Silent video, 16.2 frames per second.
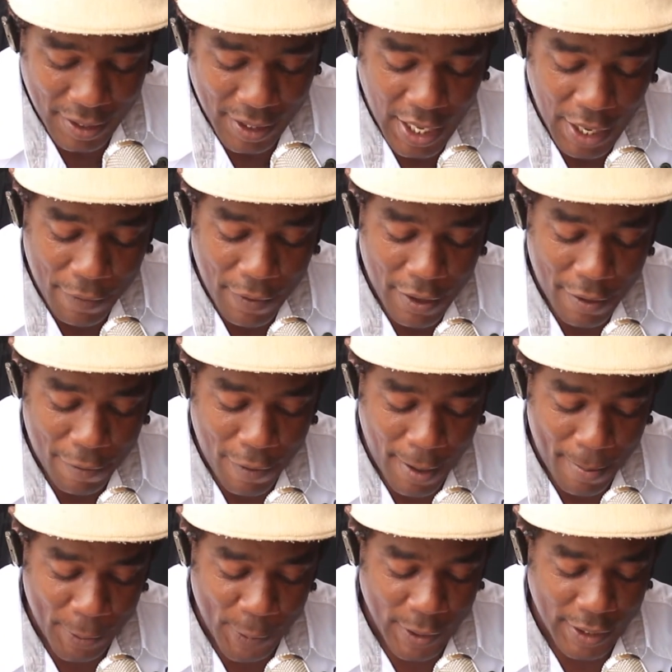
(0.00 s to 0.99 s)
Kevin
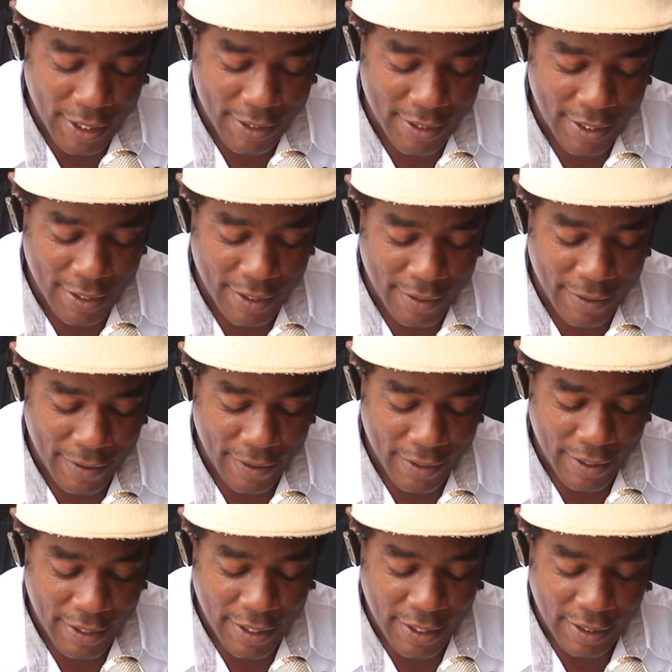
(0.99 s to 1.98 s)
from Twitter said,
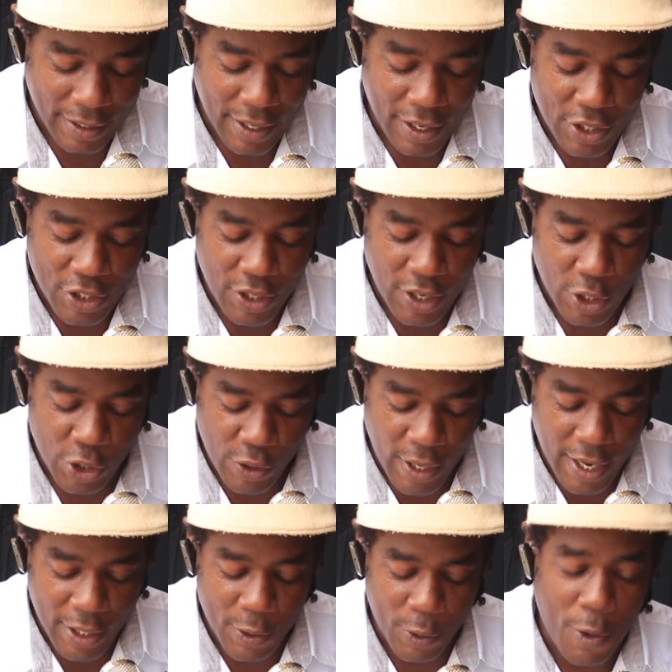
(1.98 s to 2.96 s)
did she
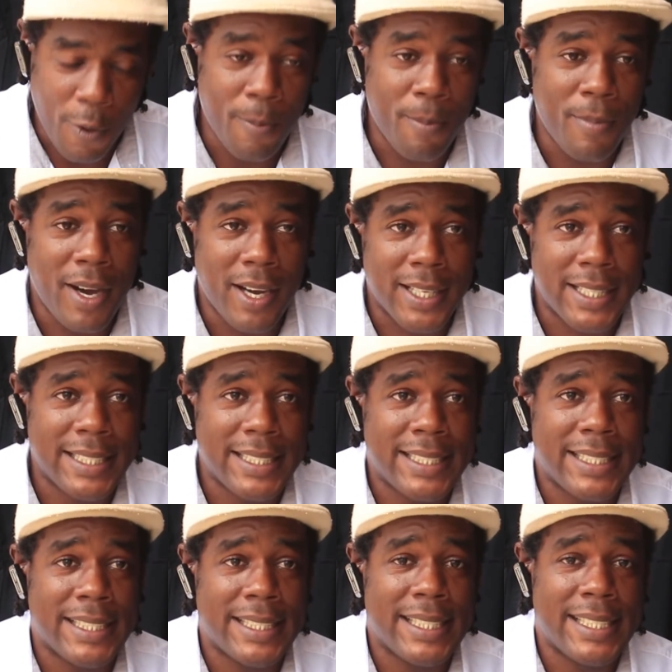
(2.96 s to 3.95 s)
try to come back?
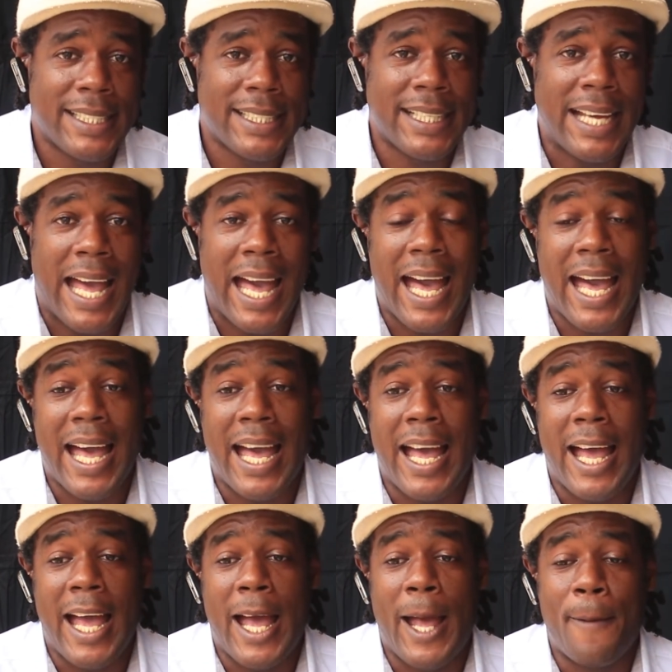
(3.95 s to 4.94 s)

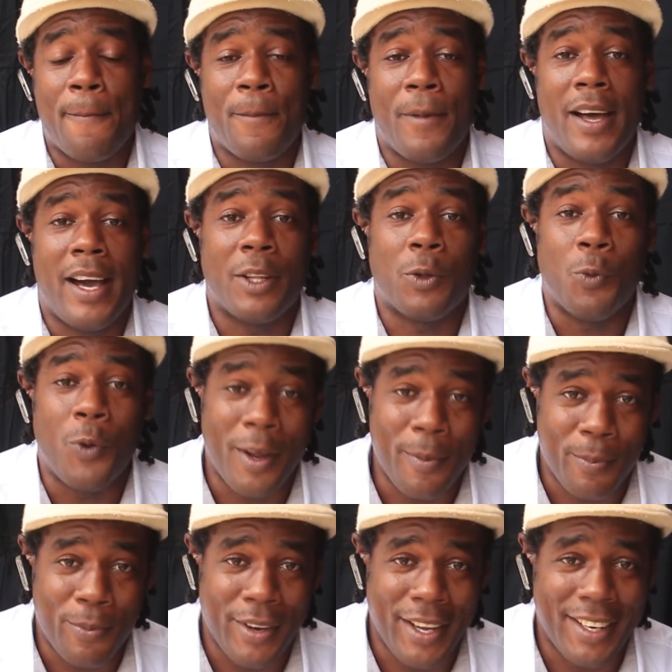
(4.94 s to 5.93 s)
At
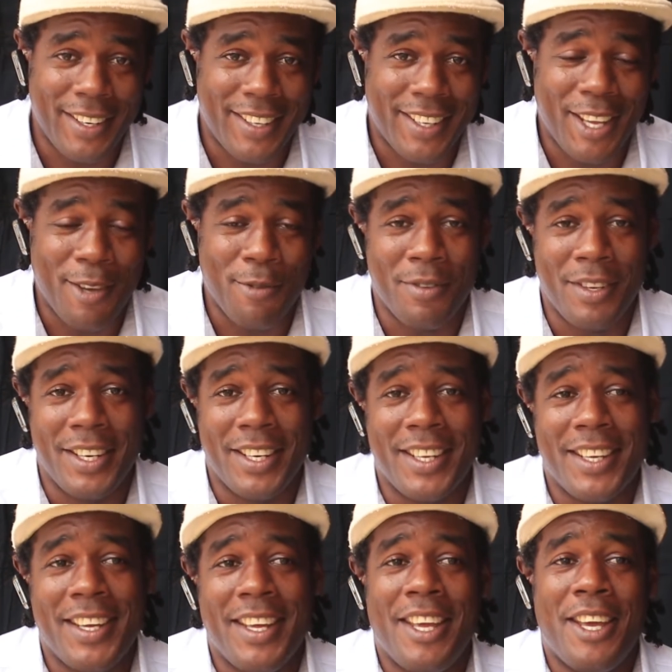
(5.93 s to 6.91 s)
one point, Kevin,
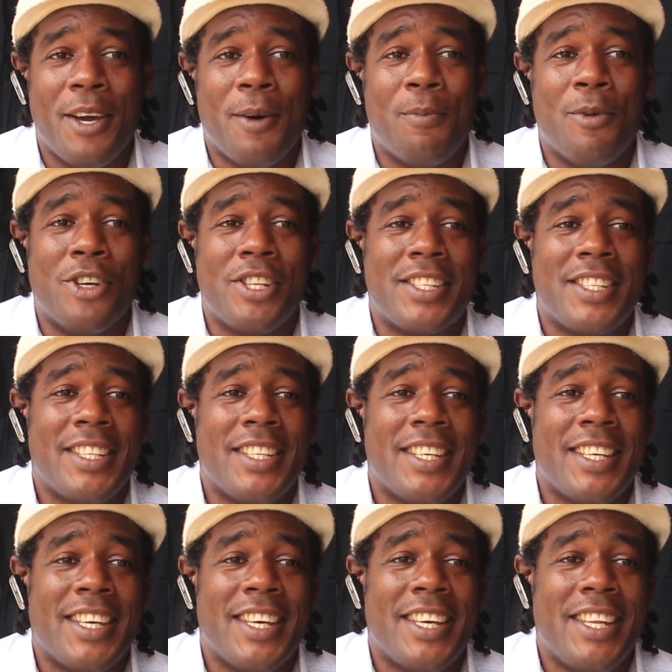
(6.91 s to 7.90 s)
but
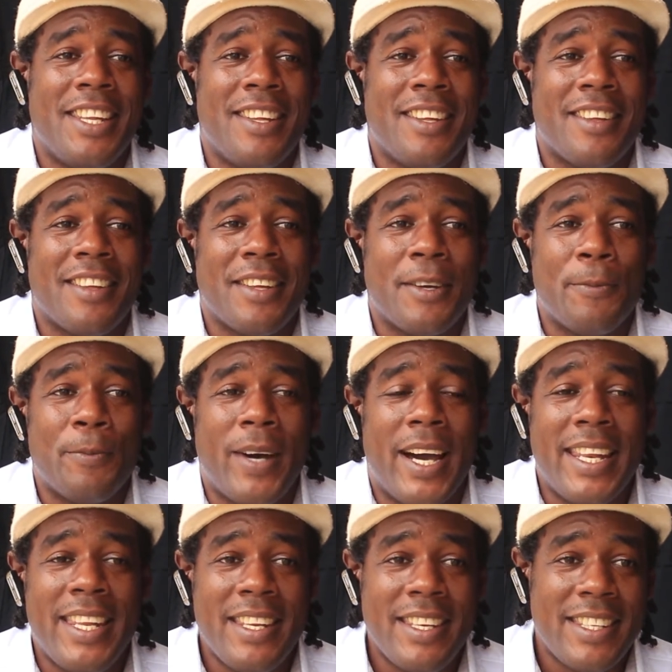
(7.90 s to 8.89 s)

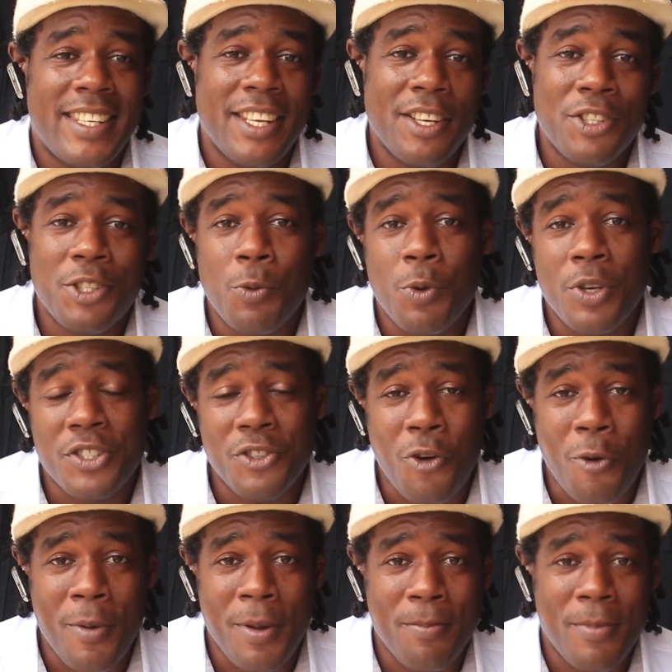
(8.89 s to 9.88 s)
I didn't think she was
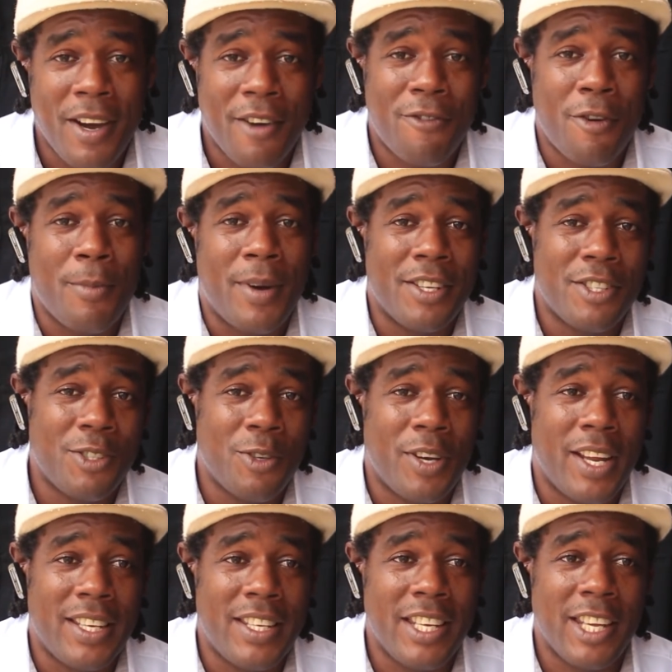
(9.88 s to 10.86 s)
coming back for my
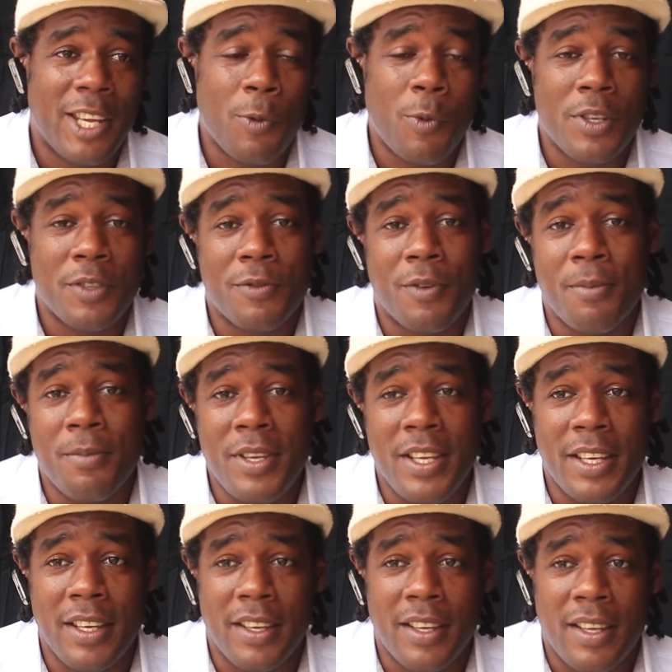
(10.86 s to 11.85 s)
son. I think it was for
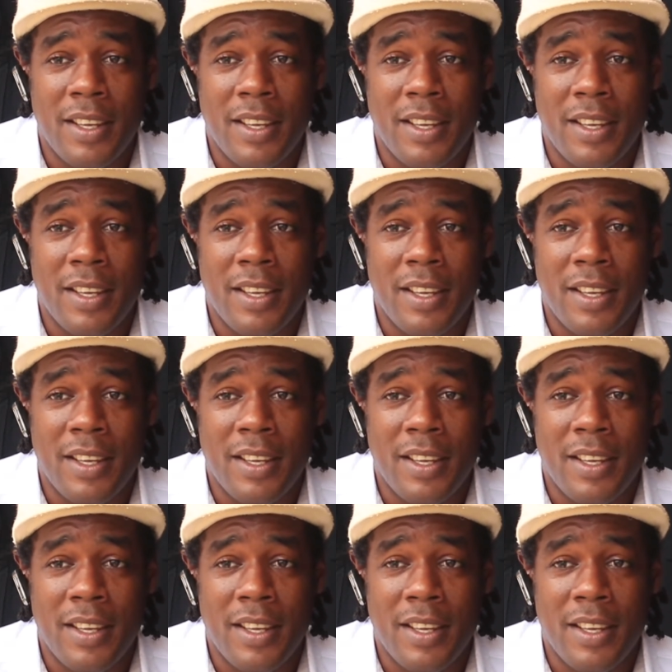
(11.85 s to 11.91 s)
me.